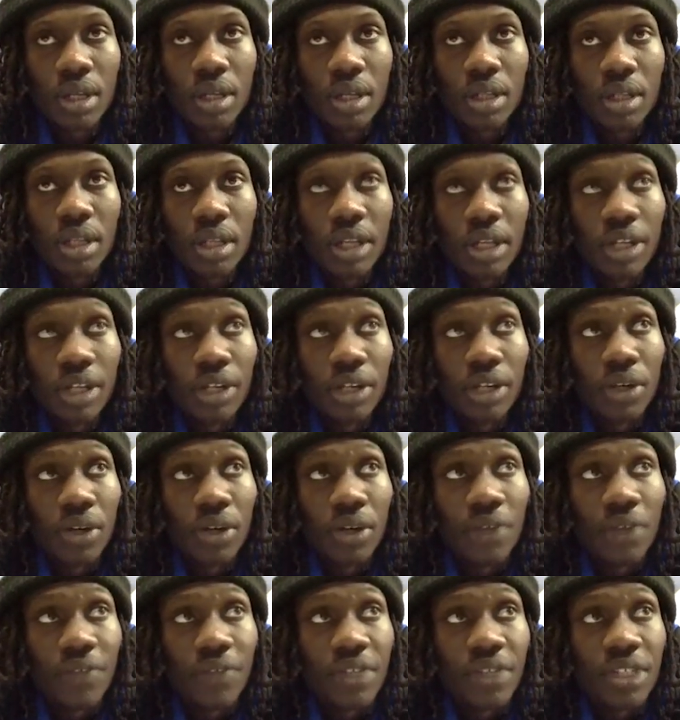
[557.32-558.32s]
Letting the
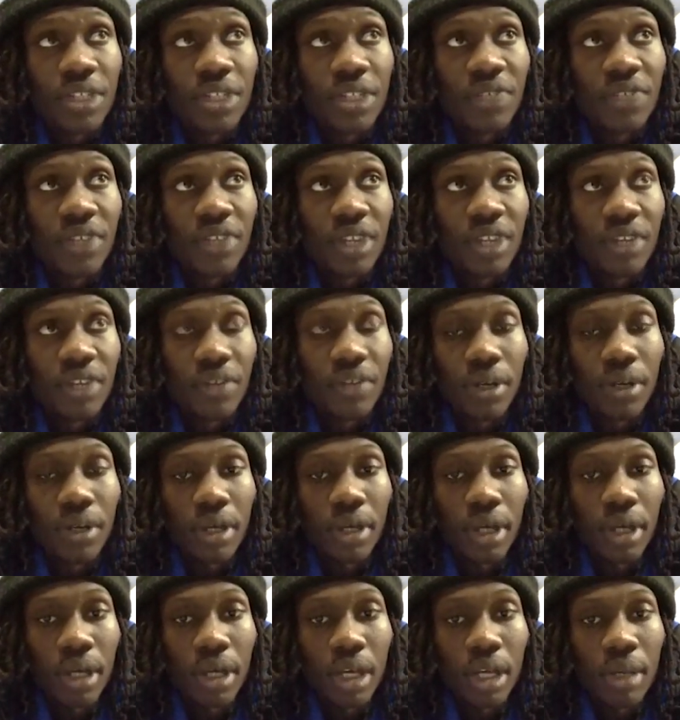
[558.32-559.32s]
offensive end of our
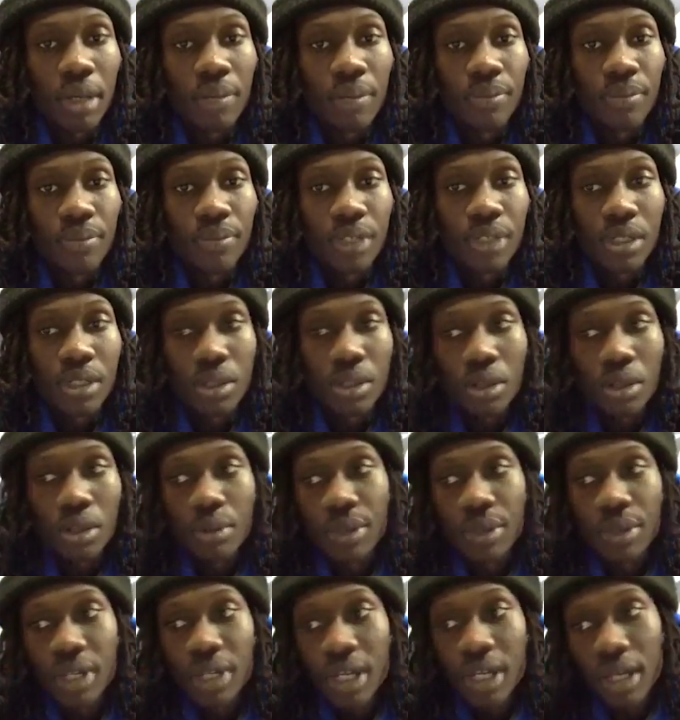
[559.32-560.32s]
game
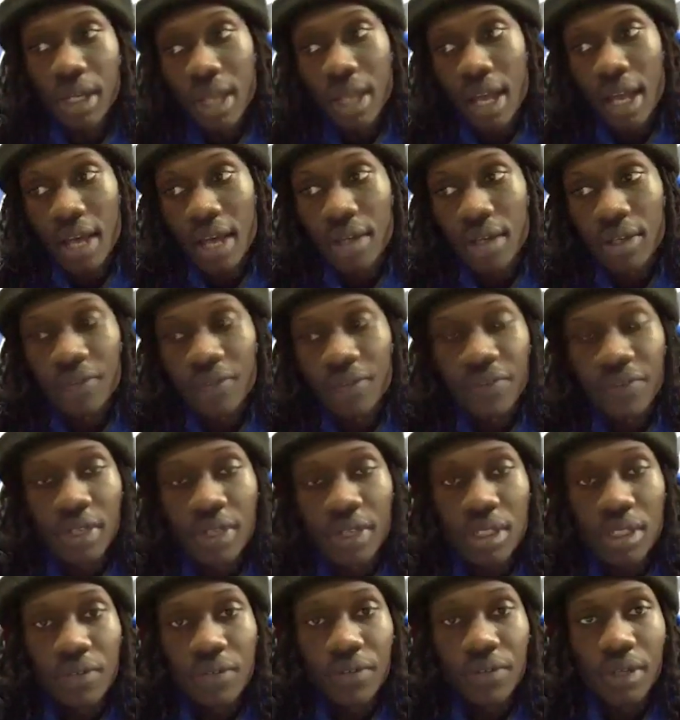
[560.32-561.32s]
determine how the
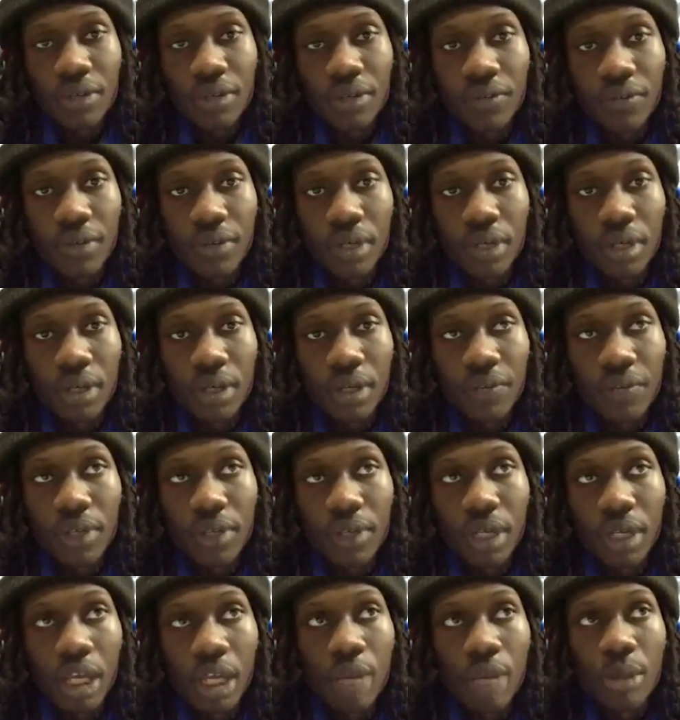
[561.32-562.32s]
defensive end of our
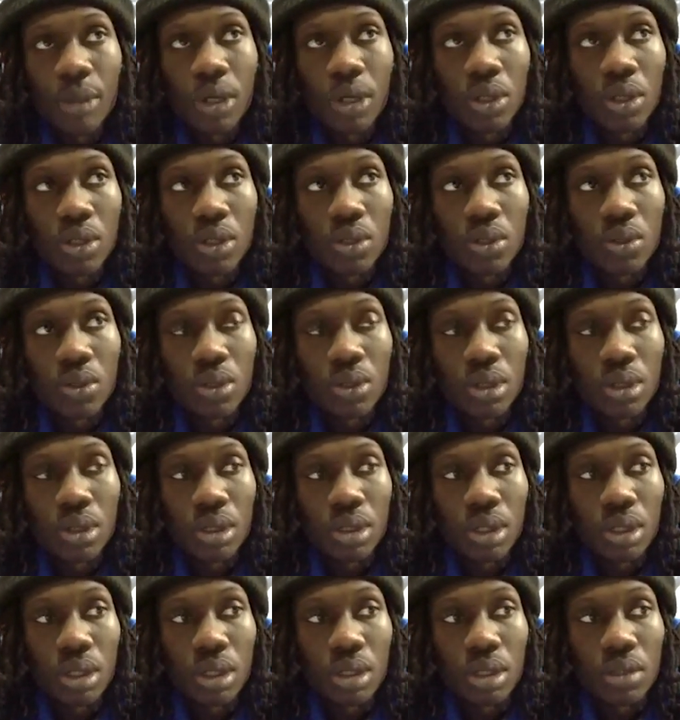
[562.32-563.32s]
game goes, you
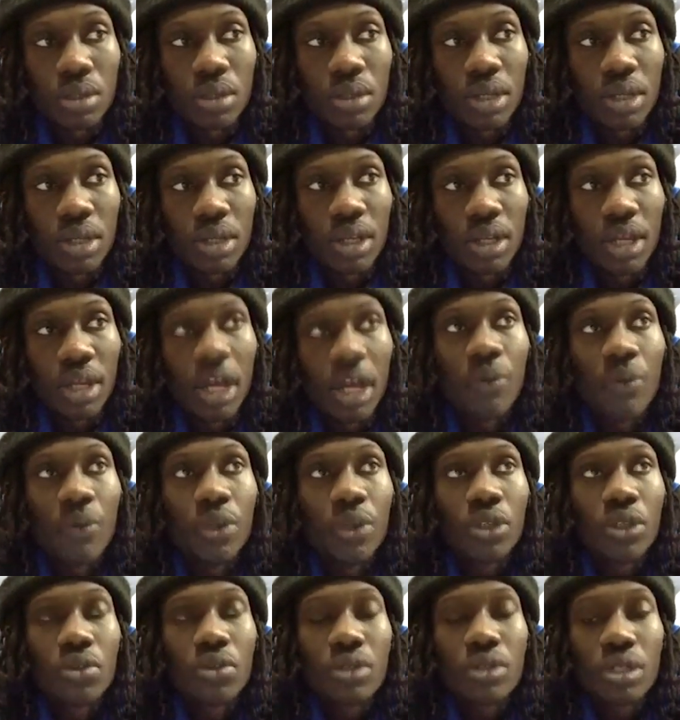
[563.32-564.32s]
know. And we
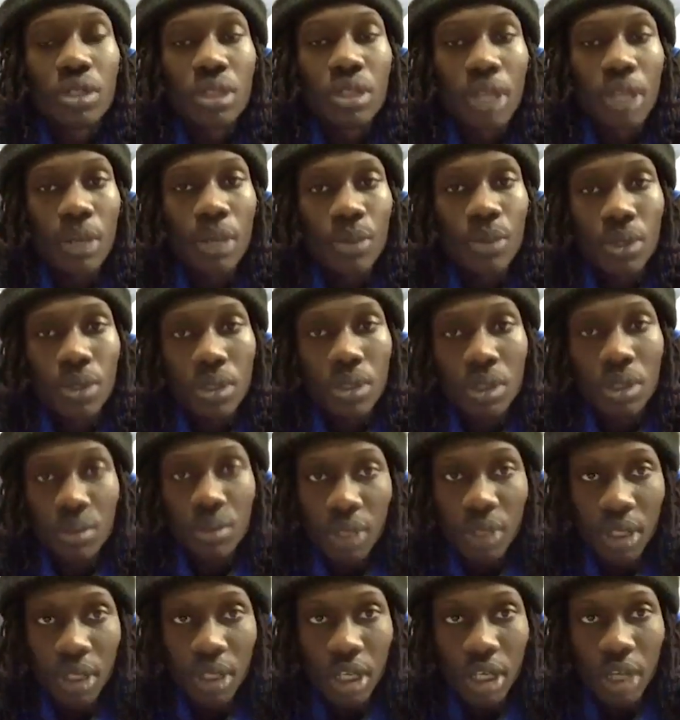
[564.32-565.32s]
knew this game was going to
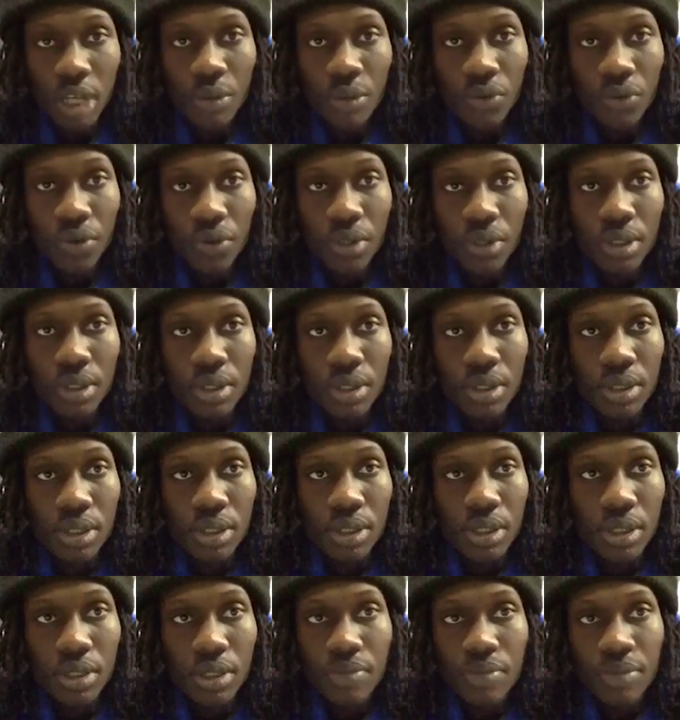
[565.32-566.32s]
be a game of runs.
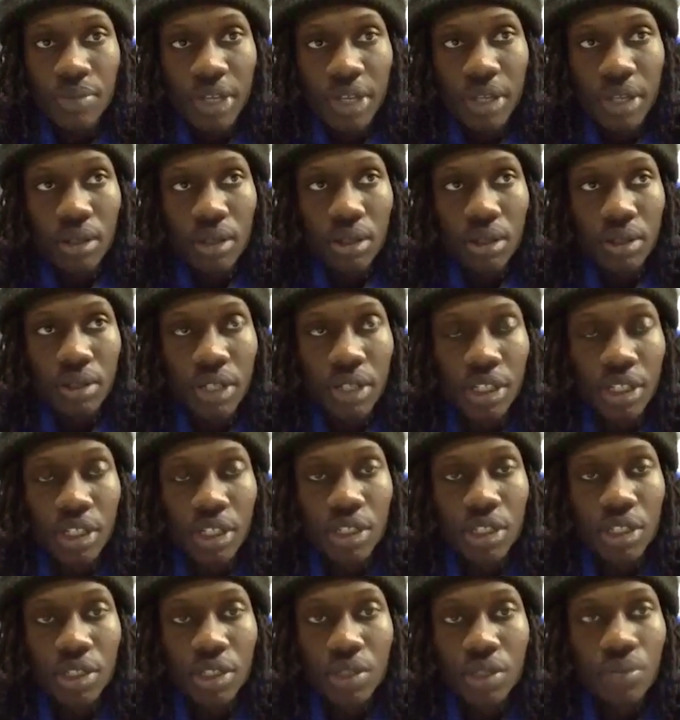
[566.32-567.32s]
They
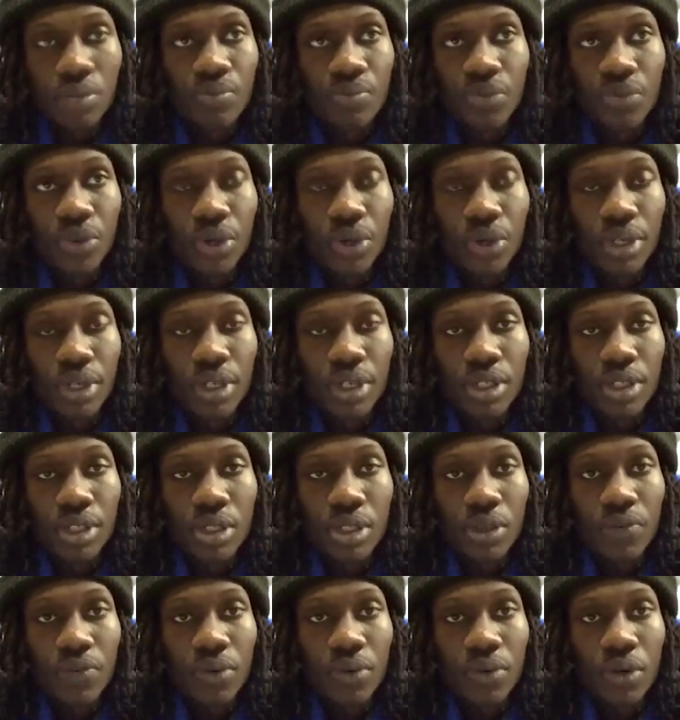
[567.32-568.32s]
shoot three, so
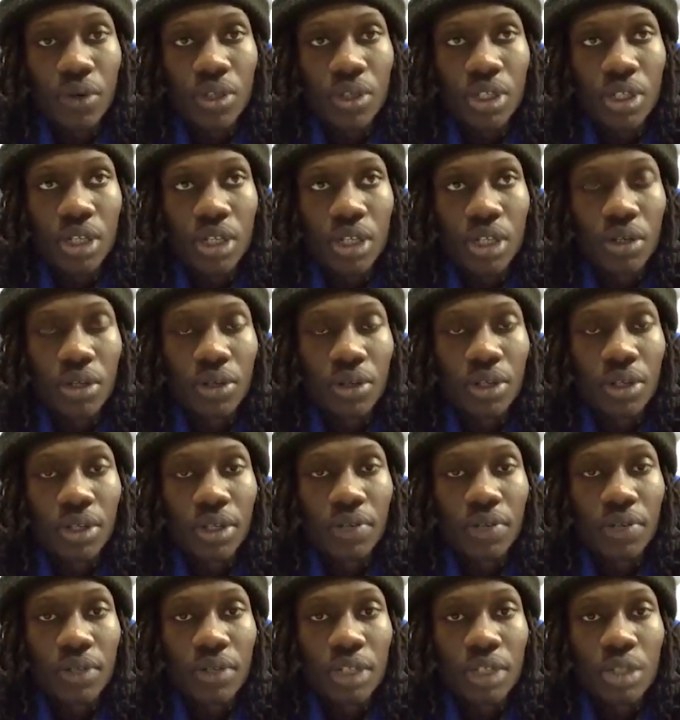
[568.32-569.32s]
of course they're going to go on their
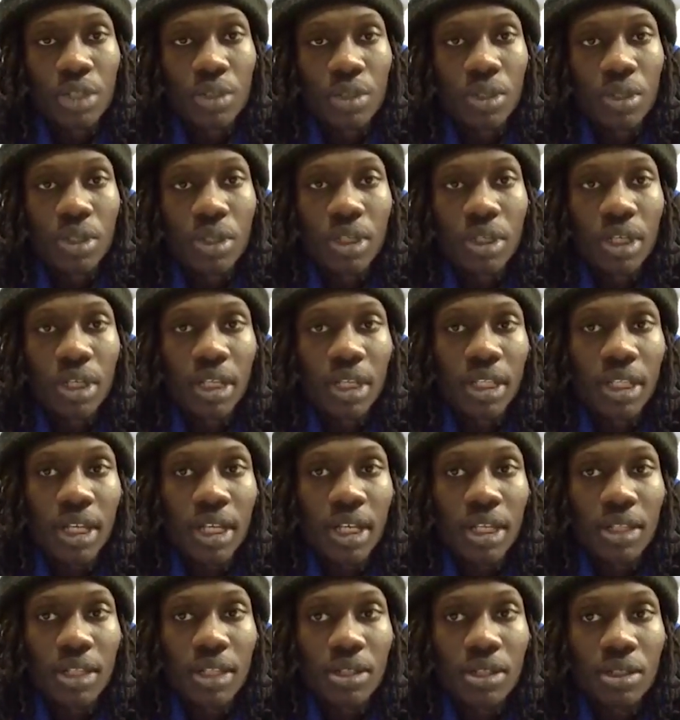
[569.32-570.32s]
runs. We couldn't let that,
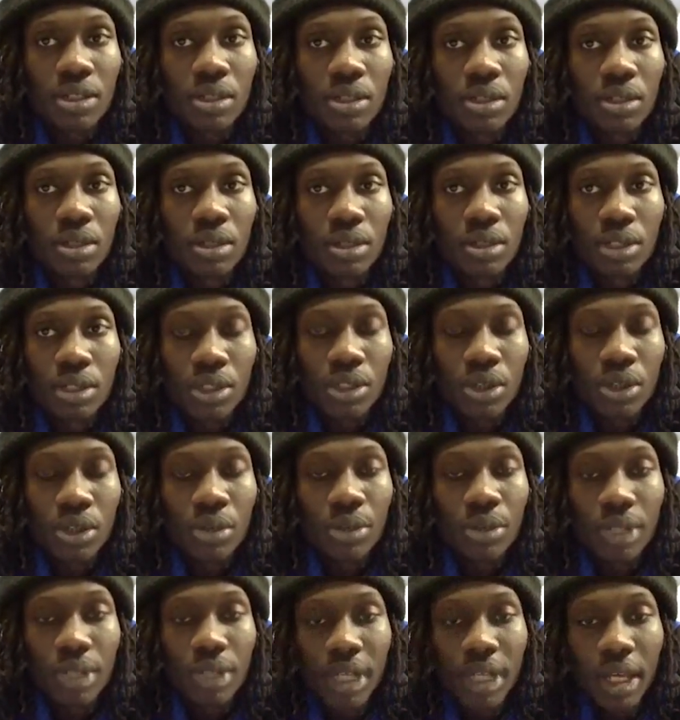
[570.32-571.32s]
you know,
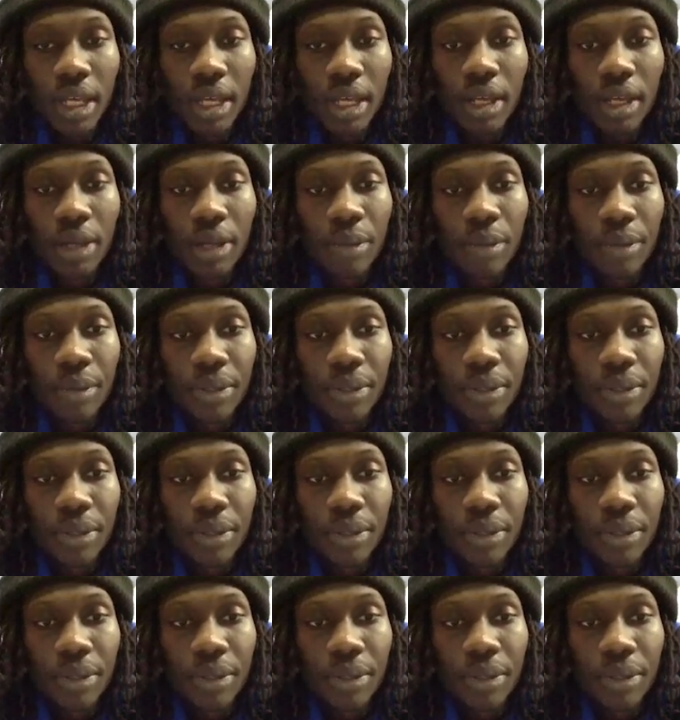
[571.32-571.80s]
determine the game.